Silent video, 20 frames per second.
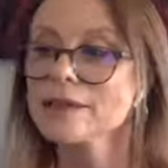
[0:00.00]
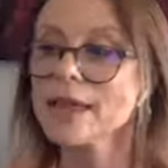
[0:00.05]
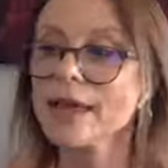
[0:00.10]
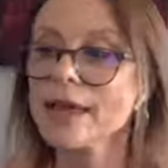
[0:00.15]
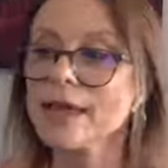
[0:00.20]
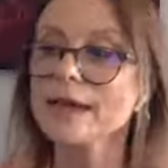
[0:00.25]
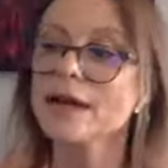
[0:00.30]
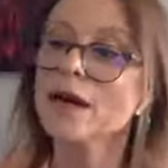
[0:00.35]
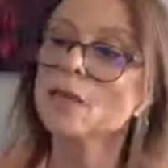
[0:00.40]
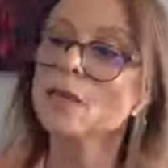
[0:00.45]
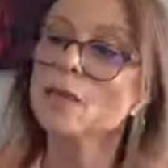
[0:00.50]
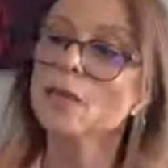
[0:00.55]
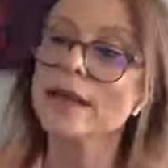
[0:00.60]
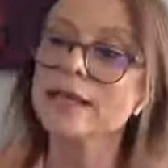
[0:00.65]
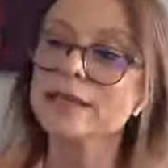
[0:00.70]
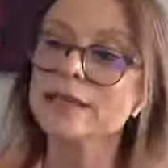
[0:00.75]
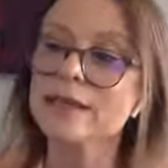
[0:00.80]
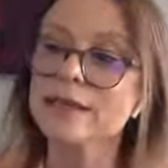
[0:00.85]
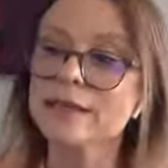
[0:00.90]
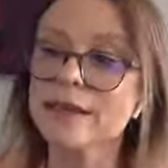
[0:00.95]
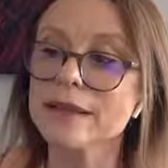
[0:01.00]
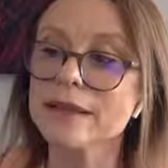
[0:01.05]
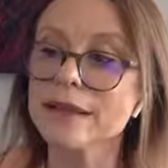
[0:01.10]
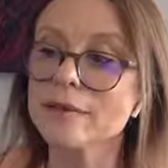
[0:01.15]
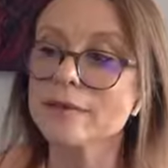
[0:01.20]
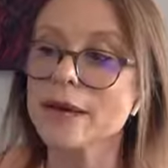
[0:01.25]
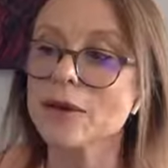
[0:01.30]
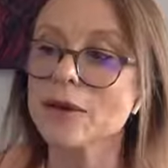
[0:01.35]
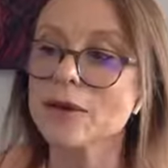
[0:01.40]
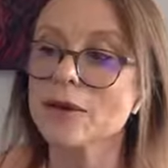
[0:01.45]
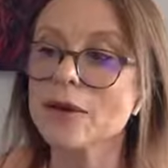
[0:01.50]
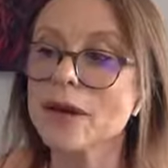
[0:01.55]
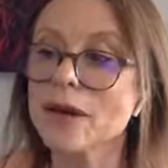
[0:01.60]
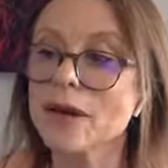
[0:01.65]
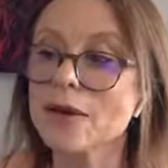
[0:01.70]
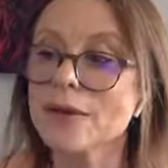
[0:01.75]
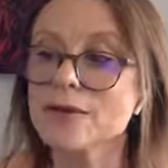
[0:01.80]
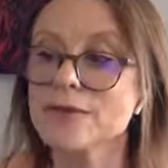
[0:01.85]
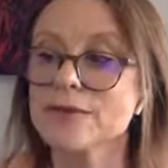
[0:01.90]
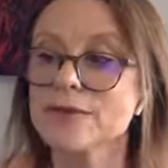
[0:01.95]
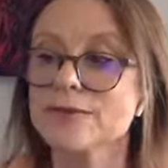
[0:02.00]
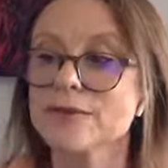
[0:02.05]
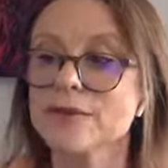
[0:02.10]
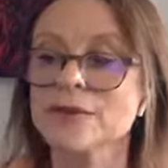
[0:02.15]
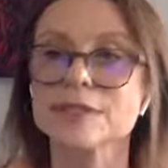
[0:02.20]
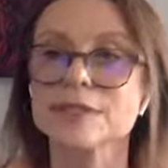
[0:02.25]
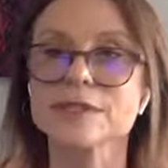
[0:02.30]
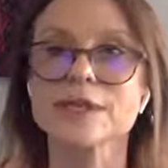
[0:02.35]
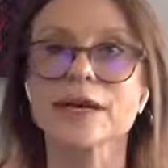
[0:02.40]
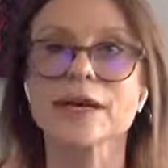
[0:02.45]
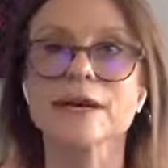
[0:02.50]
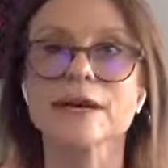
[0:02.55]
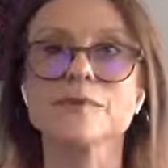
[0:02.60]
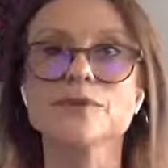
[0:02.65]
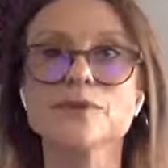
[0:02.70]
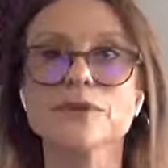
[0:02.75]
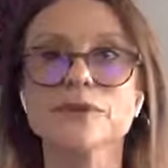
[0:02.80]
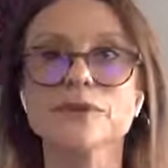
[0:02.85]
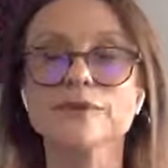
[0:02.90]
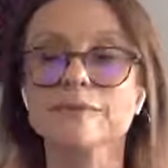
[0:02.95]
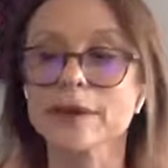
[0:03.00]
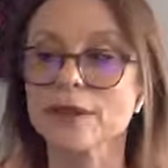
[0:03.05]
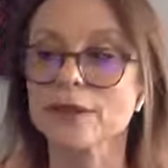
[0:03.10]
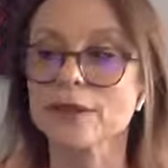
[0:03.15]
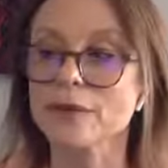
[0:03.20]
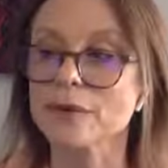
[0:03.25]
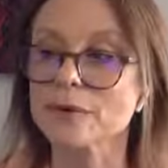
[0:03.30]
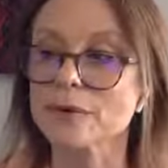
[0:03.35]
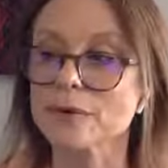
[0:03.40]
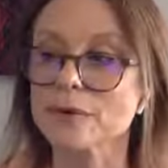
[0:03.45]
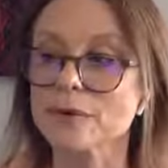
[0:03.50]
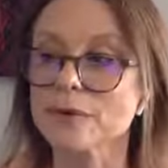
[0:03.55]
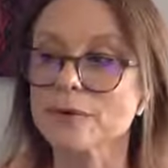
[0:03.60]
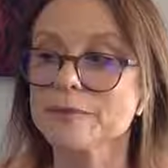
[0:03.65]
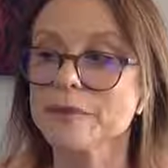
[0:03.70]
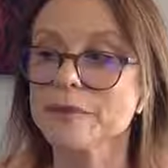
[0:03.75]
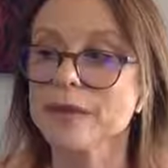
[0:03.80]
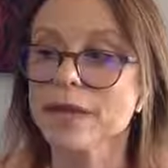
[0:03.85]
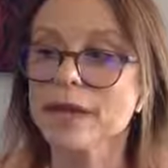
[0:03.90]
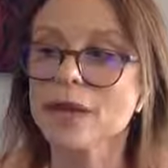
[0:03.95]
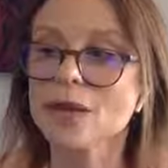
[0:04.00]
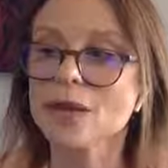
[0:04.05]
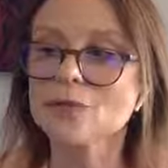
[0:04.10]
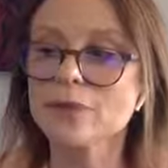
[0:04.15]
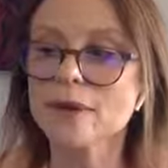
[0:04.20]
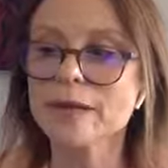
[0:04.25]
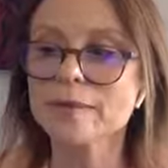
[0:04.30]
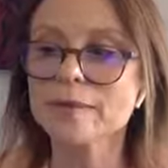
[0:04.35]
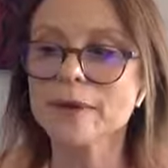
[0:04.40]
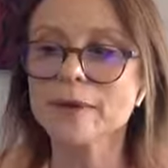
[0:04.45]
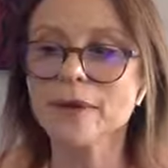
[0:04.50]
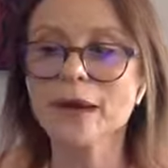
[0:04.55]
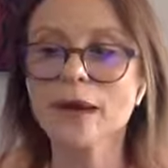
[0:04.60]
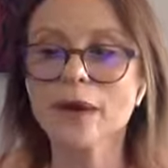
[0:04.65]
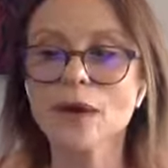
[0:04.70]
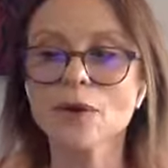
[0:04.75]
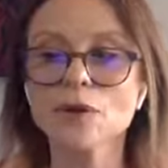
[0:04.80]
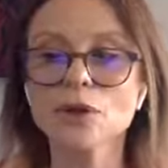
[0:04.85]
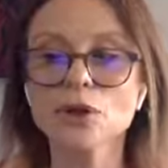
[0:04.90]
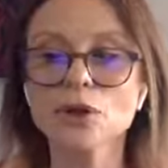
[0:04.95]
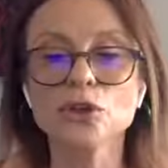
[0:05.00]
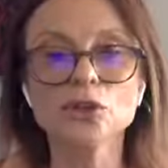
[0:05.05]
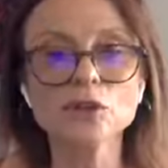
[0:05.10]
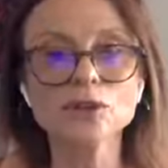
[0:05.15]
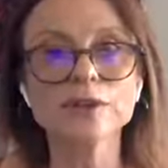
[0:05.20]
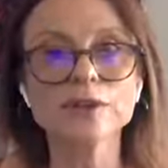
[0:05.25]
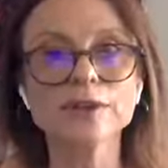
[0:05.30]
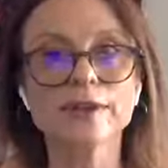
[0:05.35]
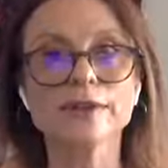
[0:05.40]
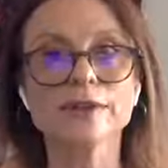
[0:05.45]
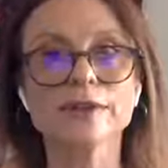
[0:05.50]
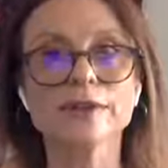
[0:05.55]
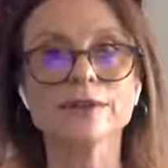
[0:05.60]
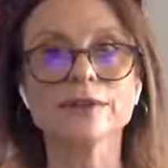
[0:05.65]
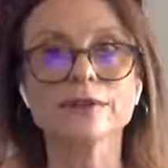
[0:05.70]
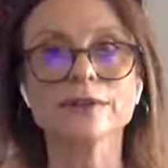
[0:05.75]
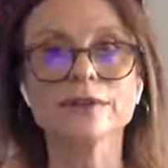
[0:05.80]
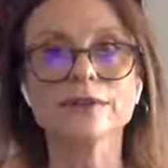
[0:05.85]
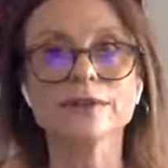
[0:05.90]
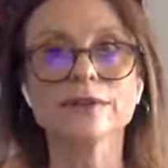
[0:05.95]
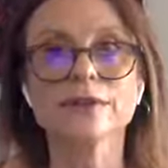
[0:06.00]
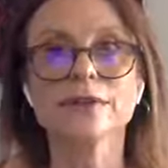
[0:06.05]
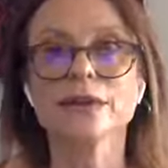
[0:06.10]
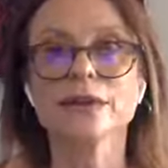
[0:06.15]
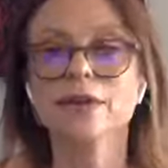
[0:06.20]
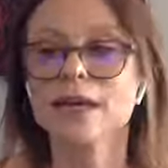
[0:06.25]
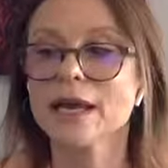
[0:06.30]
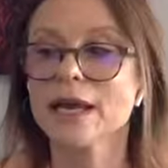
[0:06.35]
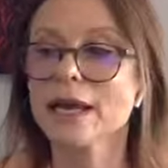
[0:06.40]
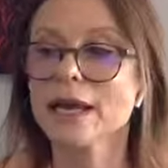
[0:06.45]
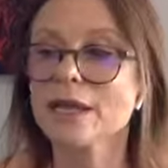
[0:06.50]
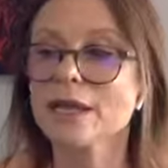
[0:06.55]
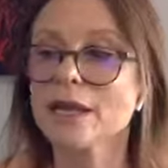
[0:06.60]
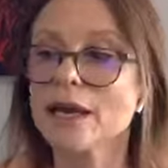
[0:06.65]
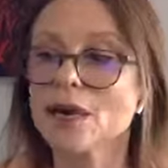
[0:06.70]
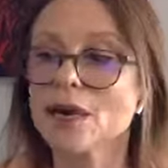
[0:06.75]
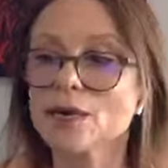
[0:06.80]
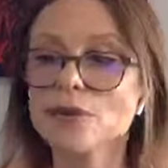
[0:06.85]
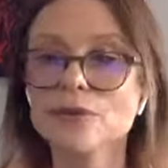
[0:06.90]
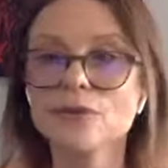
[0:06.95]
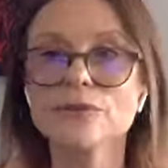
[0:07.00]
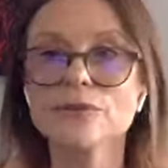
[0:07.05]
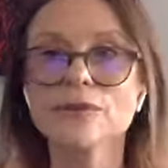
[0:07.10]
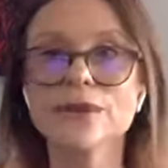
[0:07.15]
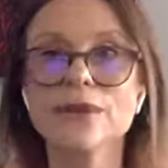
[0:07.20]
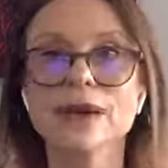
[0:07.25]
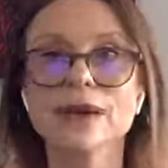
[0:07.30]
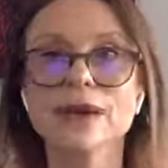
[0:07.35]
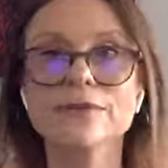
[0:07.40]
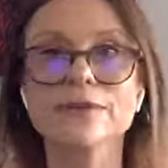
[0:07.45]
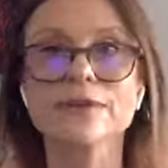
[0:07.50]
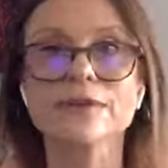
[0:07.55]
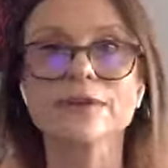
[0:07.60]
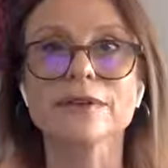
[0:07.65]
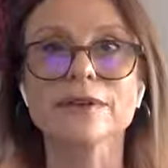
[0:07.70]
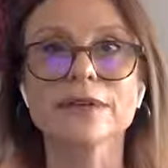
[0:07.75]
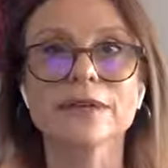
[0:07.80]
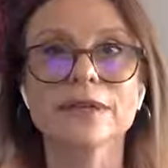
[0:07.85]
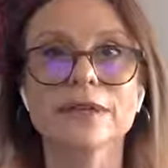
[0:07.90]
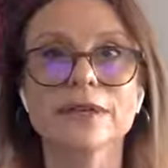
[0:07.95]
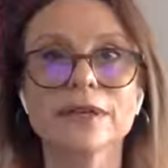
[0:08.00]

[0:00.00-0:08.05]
And then I want you to think about other difficult times you have been through and write about how you've healed and how you've recovered.